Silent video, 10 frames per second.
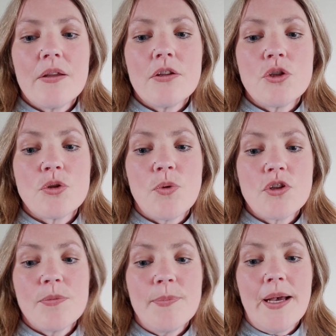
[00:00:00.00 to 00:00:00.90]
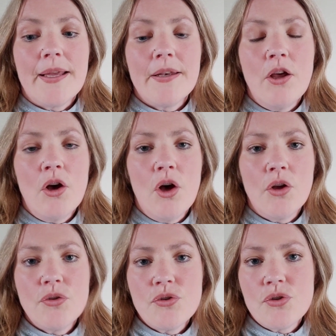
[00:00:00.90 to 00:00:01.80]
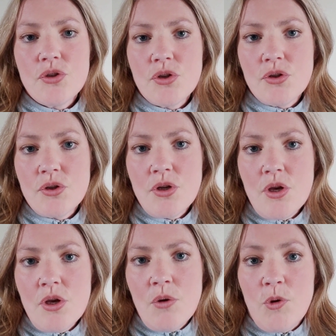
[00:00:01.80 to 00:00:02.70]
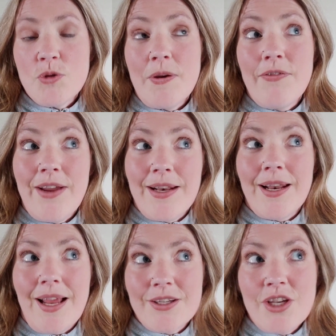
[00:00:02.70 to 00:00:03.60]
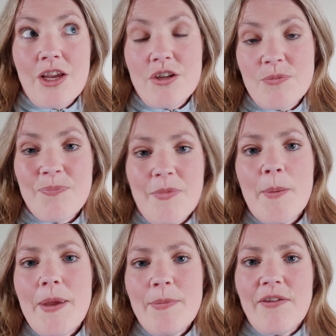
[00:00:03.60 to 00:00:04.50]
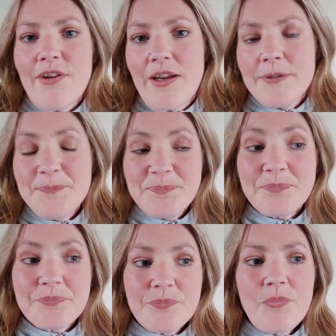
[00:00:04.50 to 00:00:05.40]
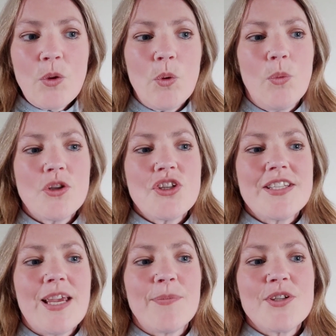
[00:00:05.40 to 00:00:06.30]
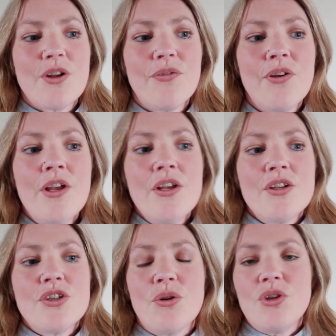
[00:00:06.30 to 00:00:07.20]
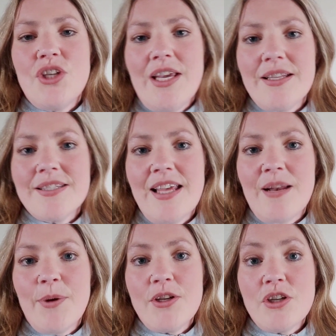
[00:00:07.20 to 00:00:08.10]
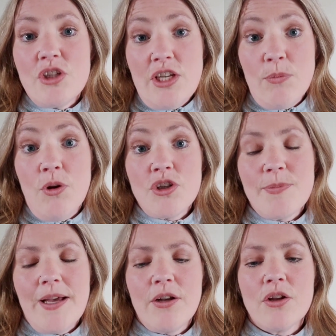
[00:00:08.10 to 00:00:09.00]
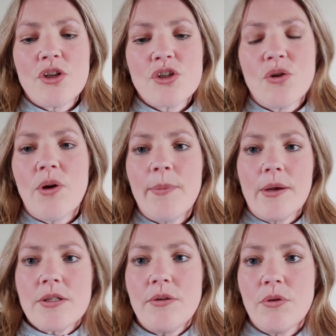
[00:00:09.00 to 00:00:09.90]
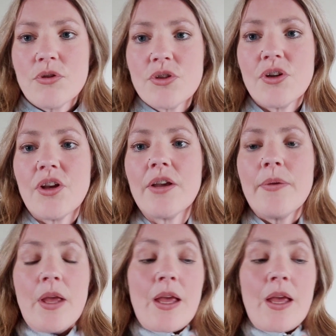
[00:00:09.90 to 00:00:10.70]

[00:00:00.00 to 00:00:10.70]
She was watching Manhunt, which my friend had actually, me and my friend we watch the same stuff. So she had said about, she had watched Manhunt, so I'm actually roasting now.